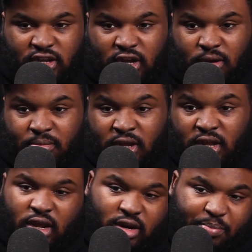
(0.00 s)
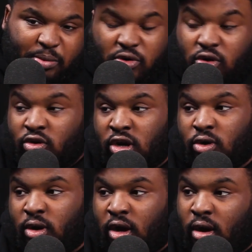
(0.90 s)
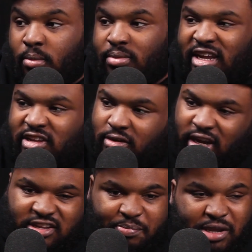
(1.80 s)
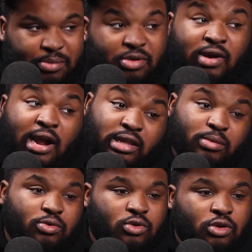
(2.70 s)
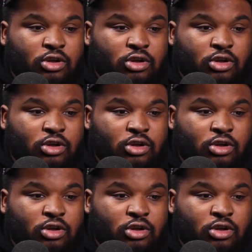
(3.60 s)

And people don't know, that's PNB Rock label.